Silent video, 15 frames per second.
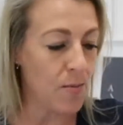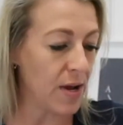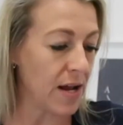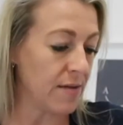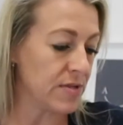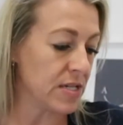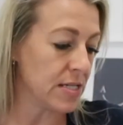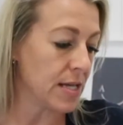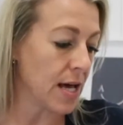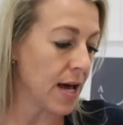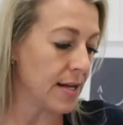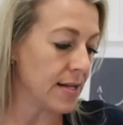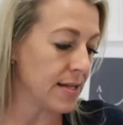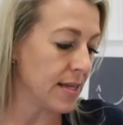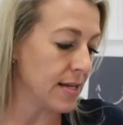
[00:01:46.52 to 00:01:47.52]
but I've
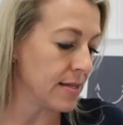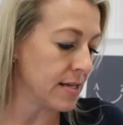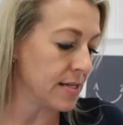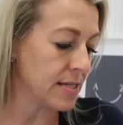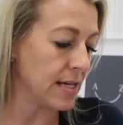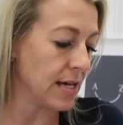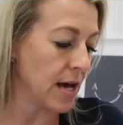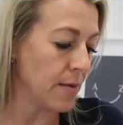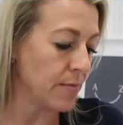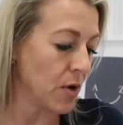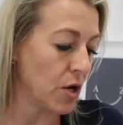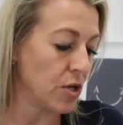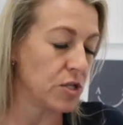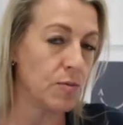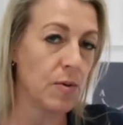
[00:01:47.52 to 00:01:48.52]
decided that this year I'm
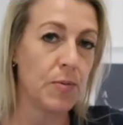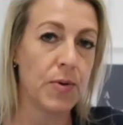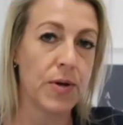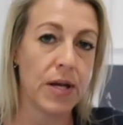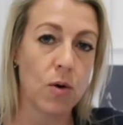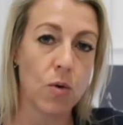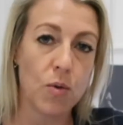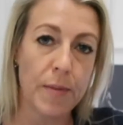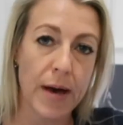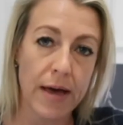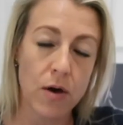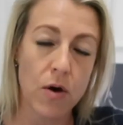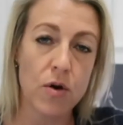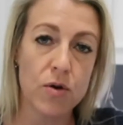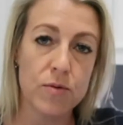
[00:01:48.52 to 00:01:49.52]
going to be putting all my
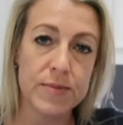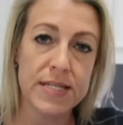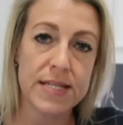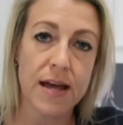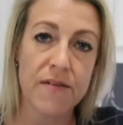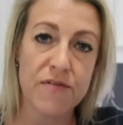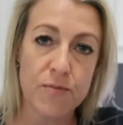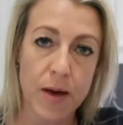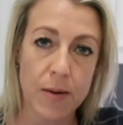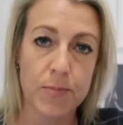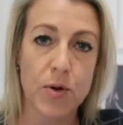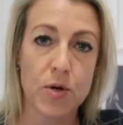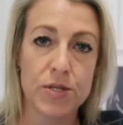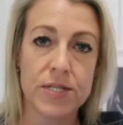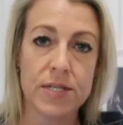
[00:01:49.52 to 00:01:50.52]
home stuff, my
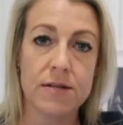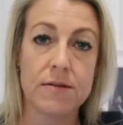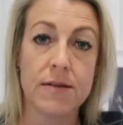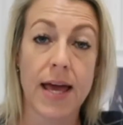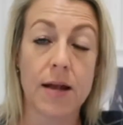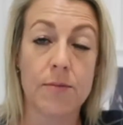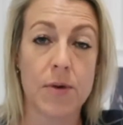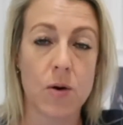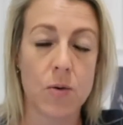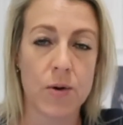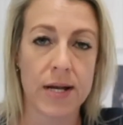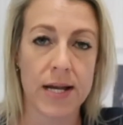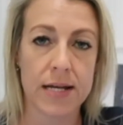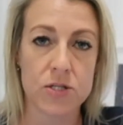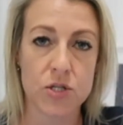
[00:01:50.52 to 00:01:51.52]
personal and my
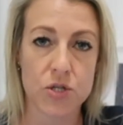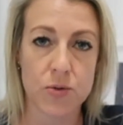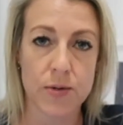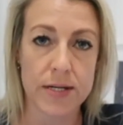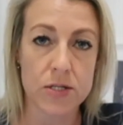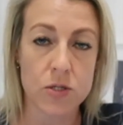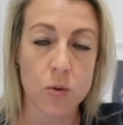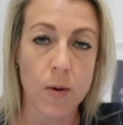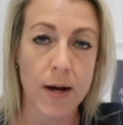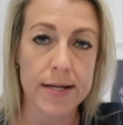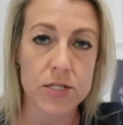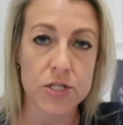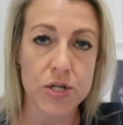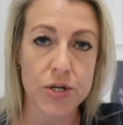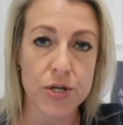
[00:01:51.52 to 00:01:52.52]
Organized Joy into
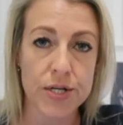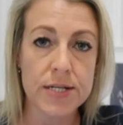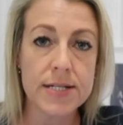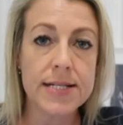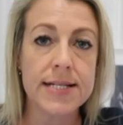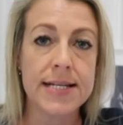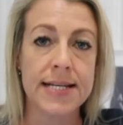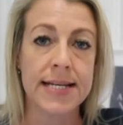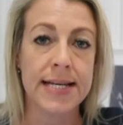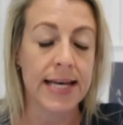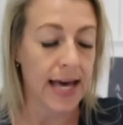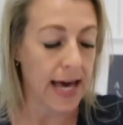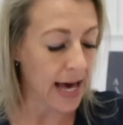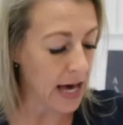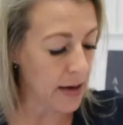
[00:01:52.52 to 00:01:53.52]
one journal,
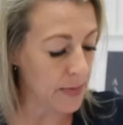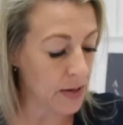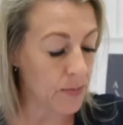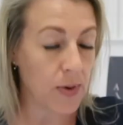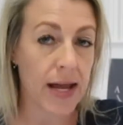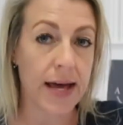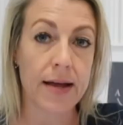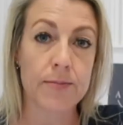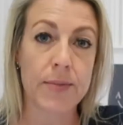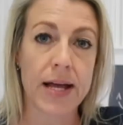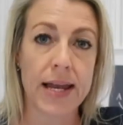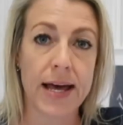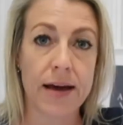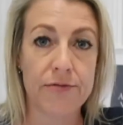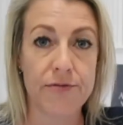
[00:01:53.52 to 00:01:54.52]
and plan my
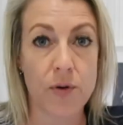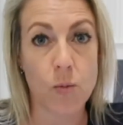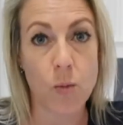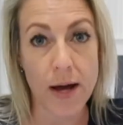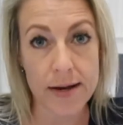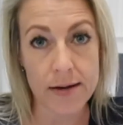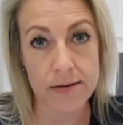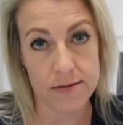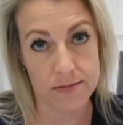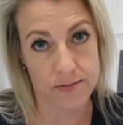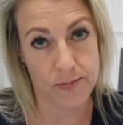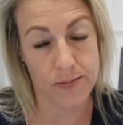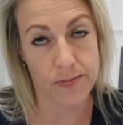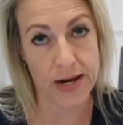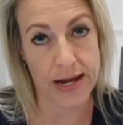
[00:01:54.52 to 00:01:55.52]
life from one
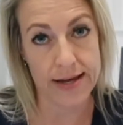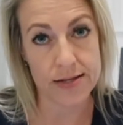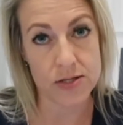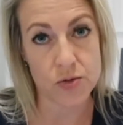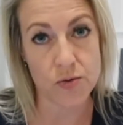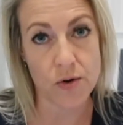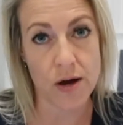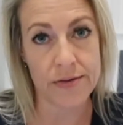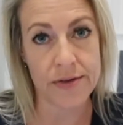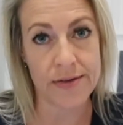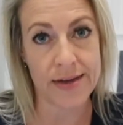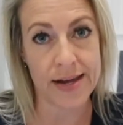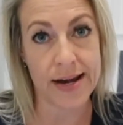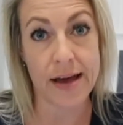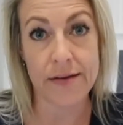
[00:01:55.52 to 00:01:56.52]
place rather
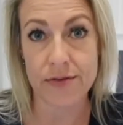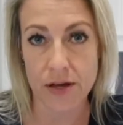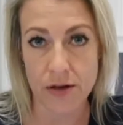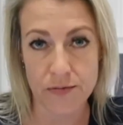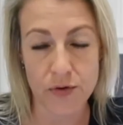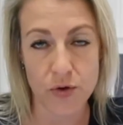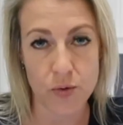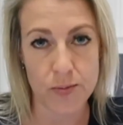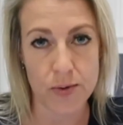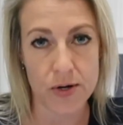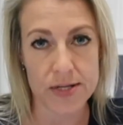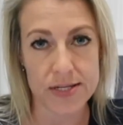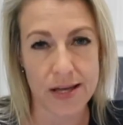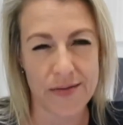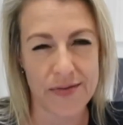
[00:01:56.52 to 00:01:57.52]
than having a few
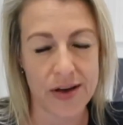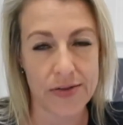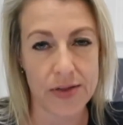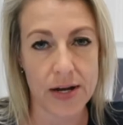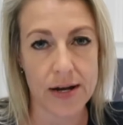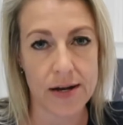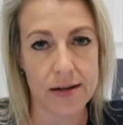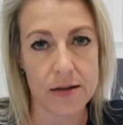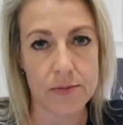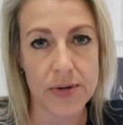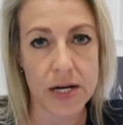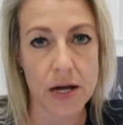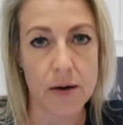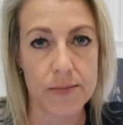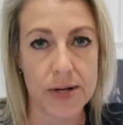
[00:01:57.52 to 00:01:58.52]
books. I found that a little
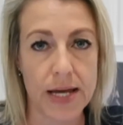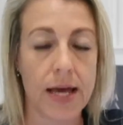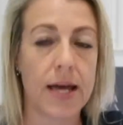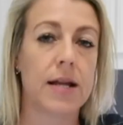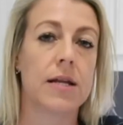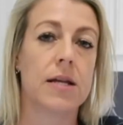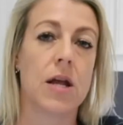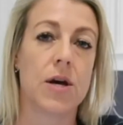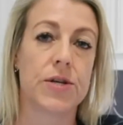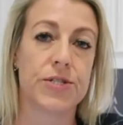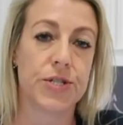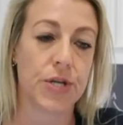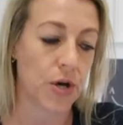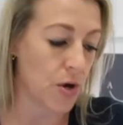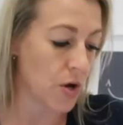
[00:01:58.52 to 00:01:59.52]
bit complicated last
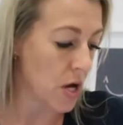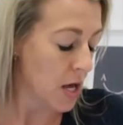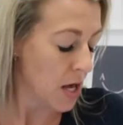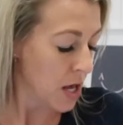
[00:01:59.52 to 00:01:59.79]
year.